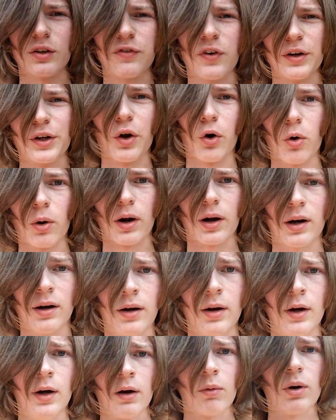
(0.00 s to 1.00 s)
your fedora?
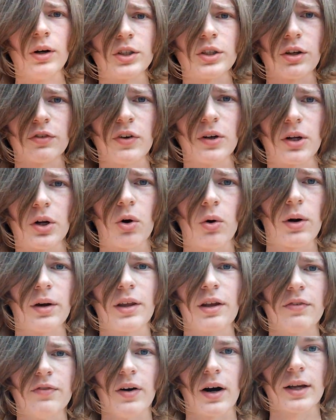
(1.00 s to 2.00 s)
Where's your fedora,
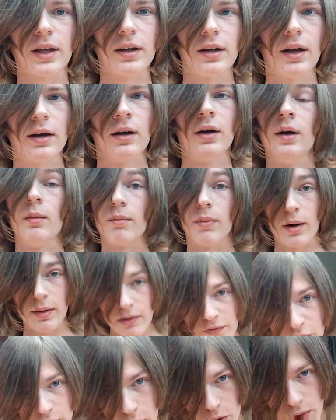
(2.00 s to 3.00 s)
you fucking... My,
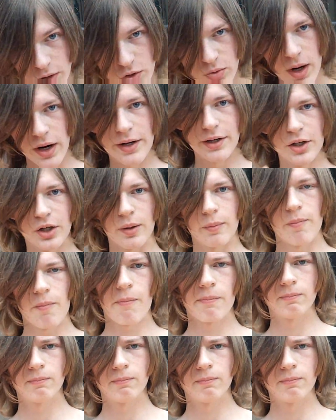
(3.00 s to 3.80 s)
my fedora's right here.